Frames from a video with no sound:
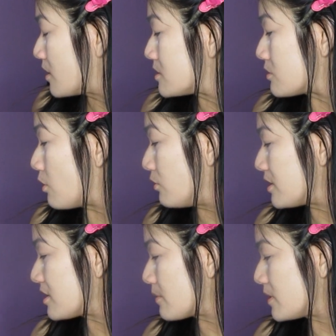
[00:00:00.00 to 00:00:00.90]
So the
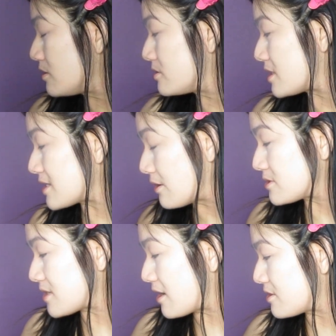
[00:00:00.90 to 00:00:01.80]
only thing I'm going to use that's
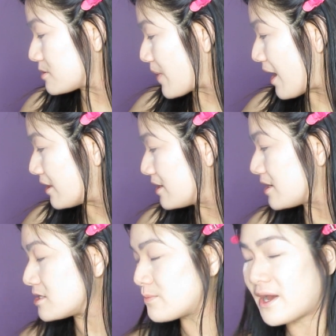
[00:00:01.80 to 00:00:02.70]
outside of this palette
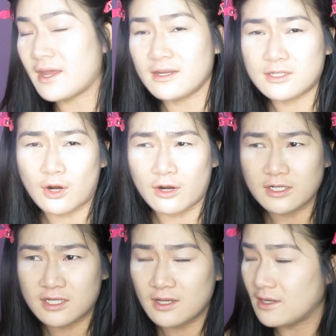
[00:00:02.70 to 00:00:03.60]
is my
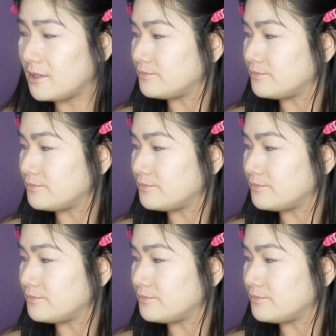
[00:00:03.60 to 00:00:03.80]
Tarte